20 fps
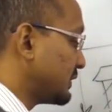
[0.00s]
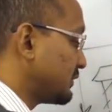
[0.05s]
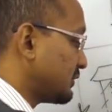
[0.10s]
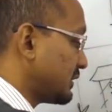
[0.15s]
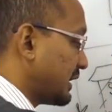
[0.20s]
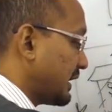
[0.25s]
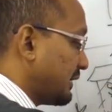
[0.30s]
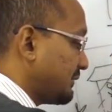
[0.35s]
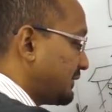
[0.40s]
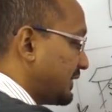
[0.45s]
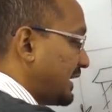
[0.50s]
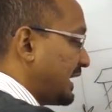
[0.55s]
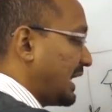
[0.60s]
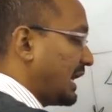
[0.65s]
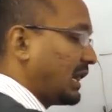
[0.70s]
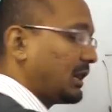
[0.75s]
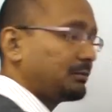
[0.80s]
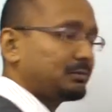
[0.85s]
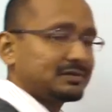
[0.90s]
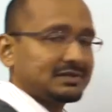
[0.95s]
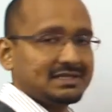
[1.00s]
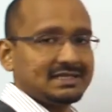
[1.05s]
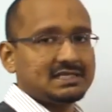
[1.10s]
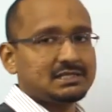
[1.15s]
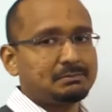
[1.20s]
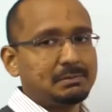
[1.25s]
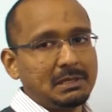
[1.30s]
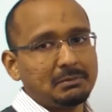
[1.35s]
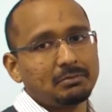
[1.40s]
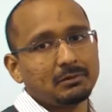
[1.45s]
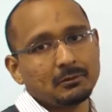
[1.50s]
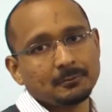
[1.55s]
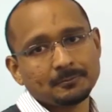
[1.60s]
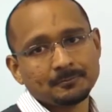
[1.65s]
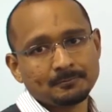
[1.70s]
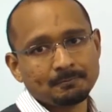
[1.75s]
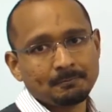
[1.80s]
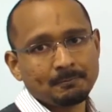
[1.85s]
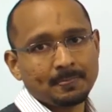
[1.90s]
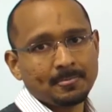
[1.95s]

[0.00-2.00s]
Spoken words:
we could have helped these people.